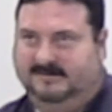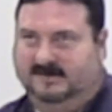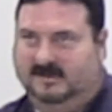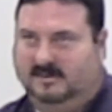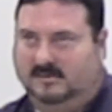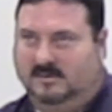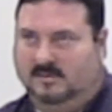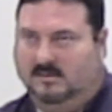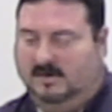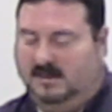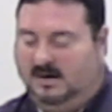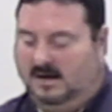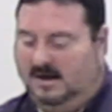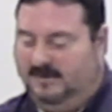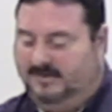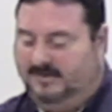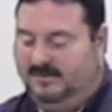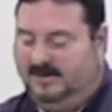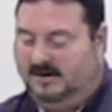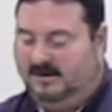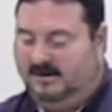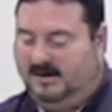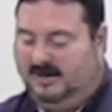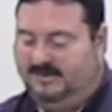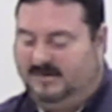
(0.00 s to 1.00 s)
that are going on
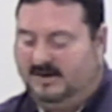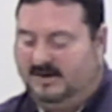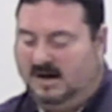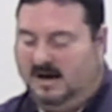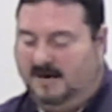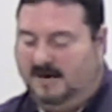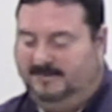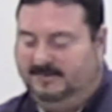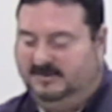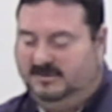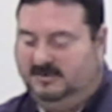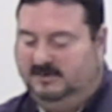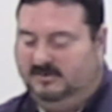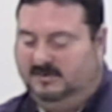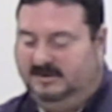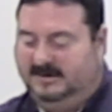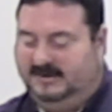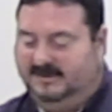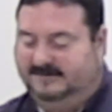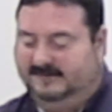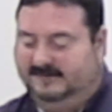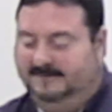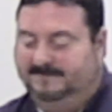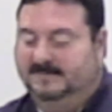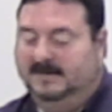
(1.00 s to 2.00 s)
there and the
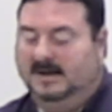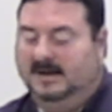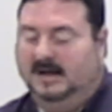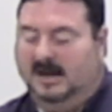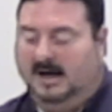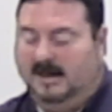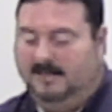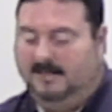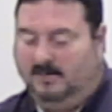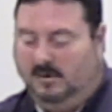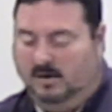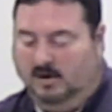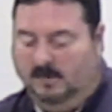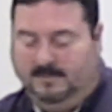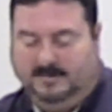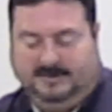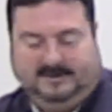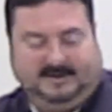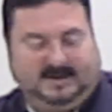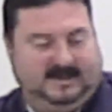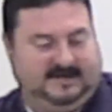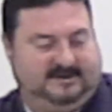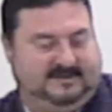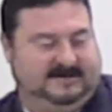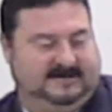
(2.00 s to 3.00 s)
opportunities. I'm hoping
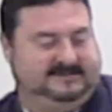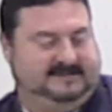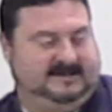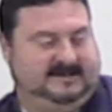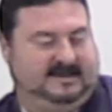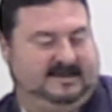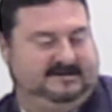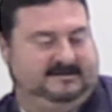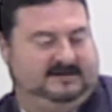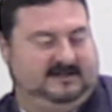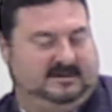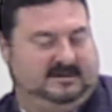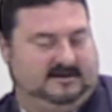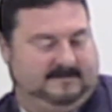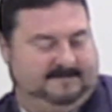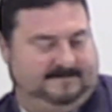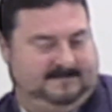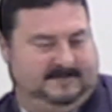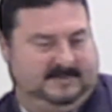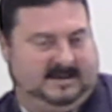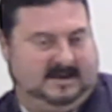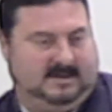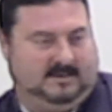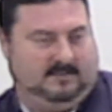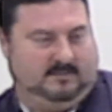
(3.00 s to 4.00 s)
that this next year
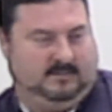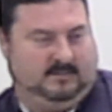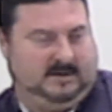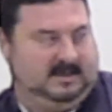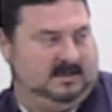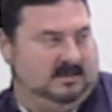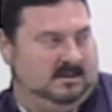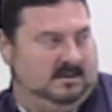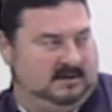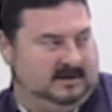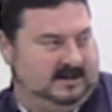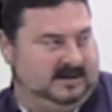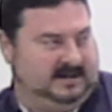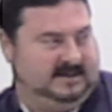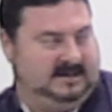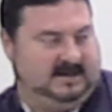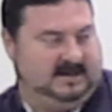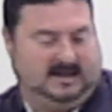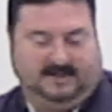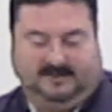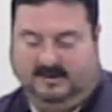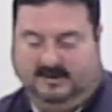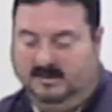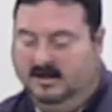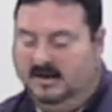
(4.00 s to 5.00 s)
that we can all get
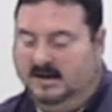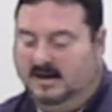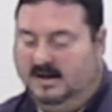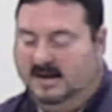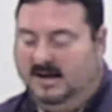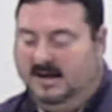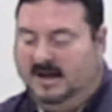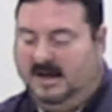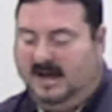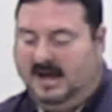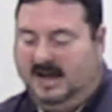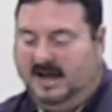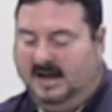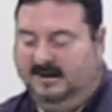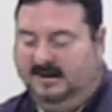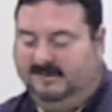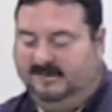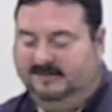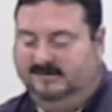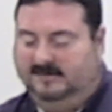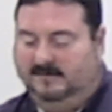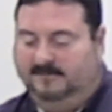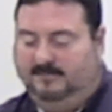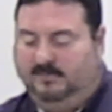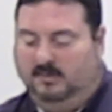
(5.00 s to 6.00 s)
together and
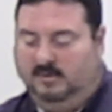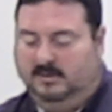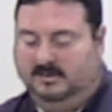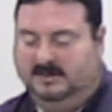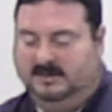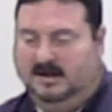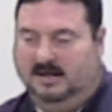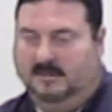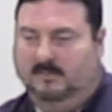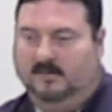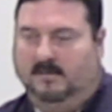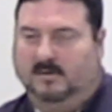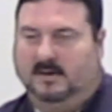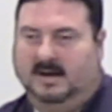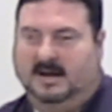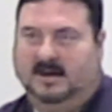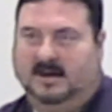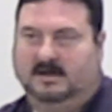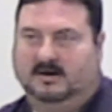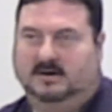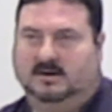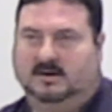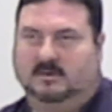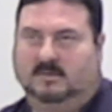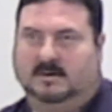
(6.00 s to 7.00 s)
support them
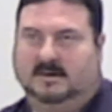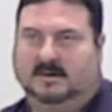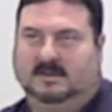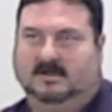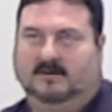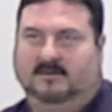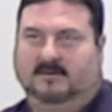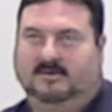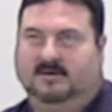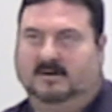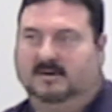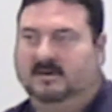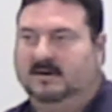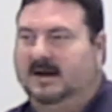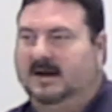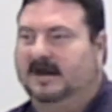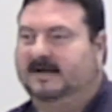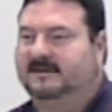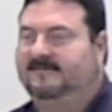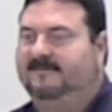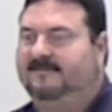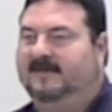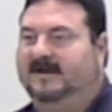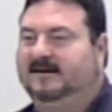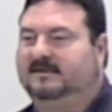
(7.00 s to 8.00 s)
in doing their
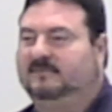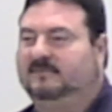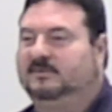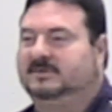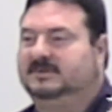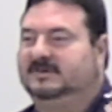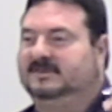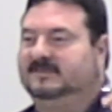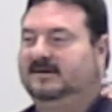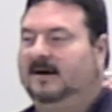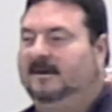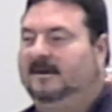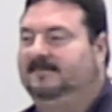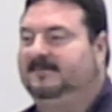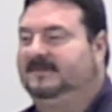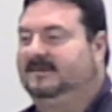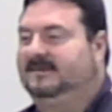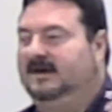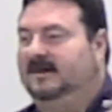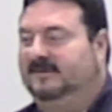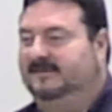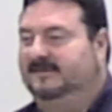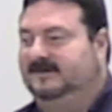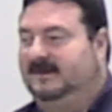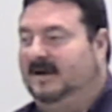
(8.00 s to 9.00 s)
next phase, which is
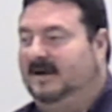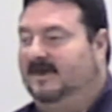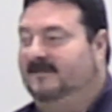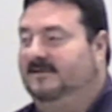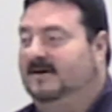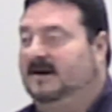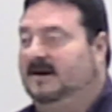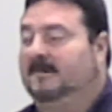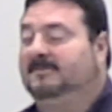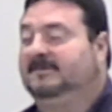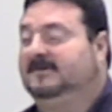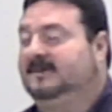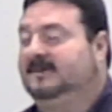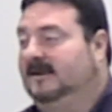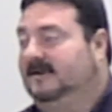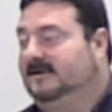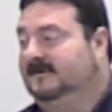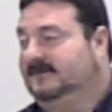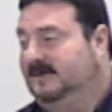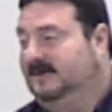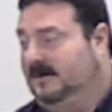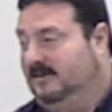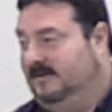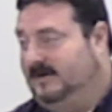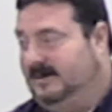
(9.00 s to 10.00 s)
upstairs. They have an
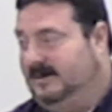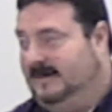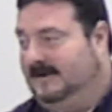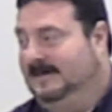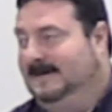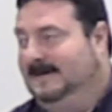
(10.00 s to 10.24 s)
upstairs area